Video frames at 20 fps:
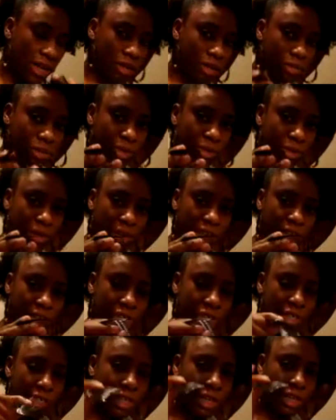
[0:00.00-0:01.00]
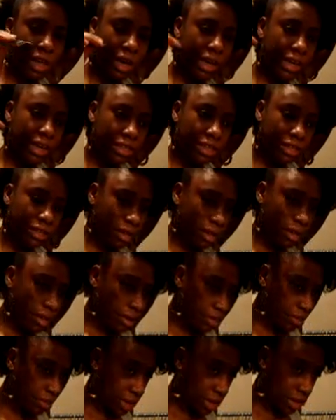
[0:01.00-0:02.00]
I use a slide
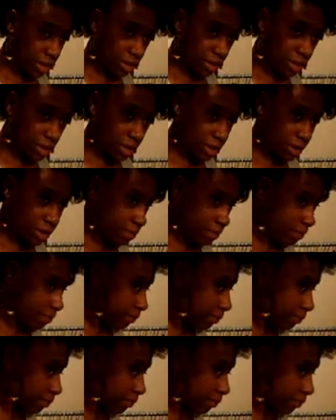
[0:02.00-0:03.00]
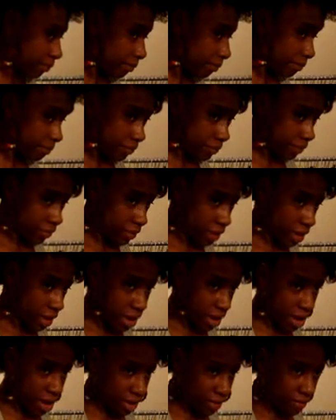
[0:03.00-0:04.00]
because I
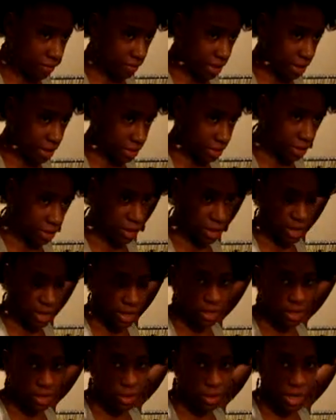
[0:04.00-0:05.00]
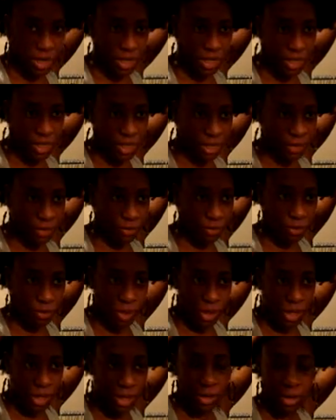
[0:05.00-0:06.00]
find it's a bit easier
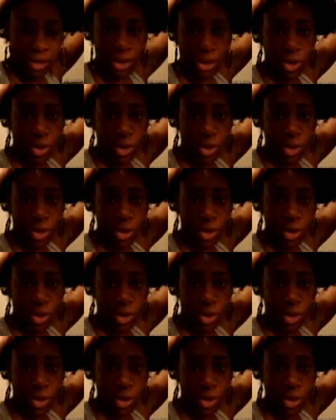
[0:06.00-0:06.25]
for me.